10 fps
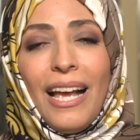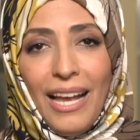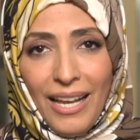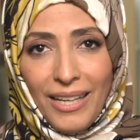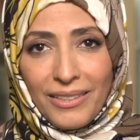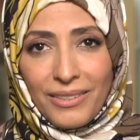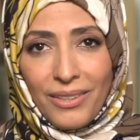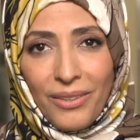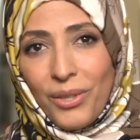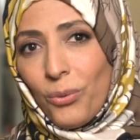and
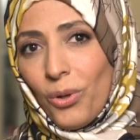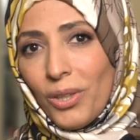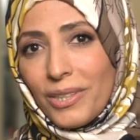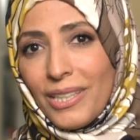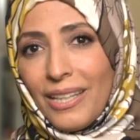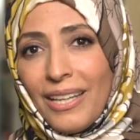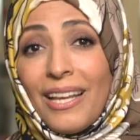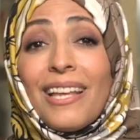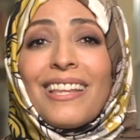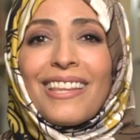the world.
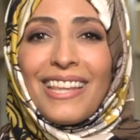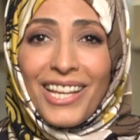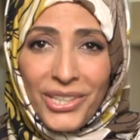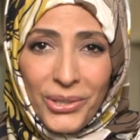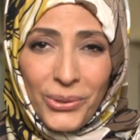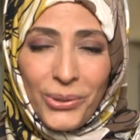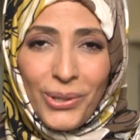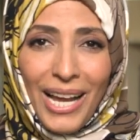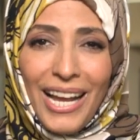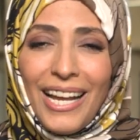Thank you,
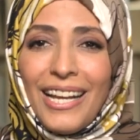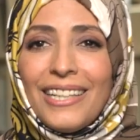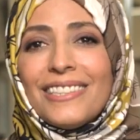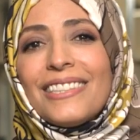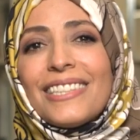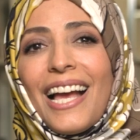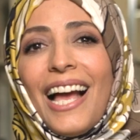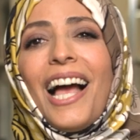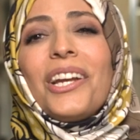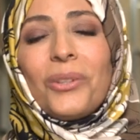and
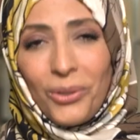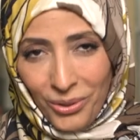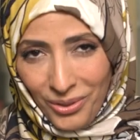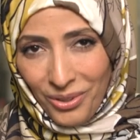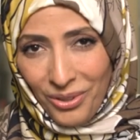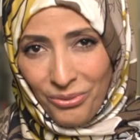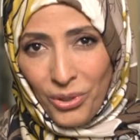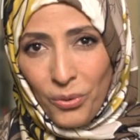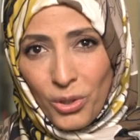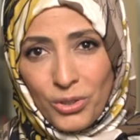I look
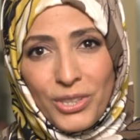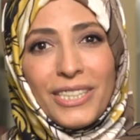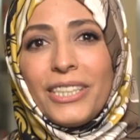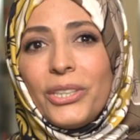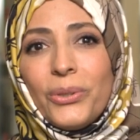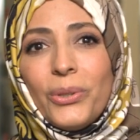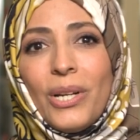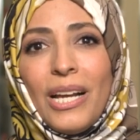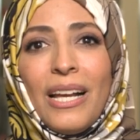forward to seeing you